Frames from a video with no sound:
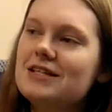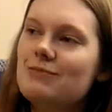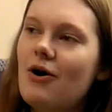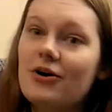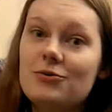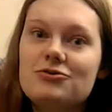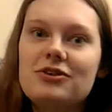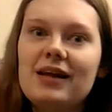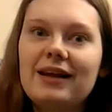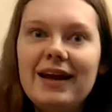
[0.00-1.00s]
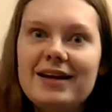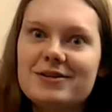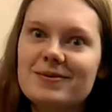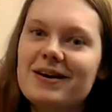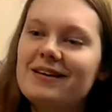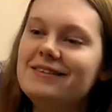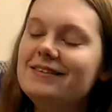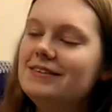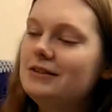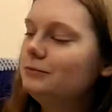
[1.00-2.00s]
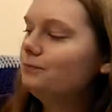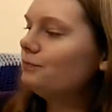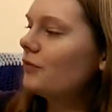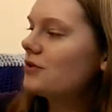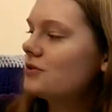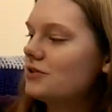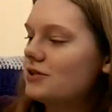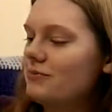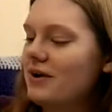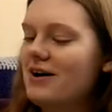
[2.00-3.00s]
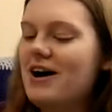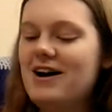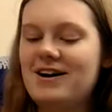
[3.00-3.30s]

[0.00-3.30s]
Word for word: small and it was really light as well. So there's a,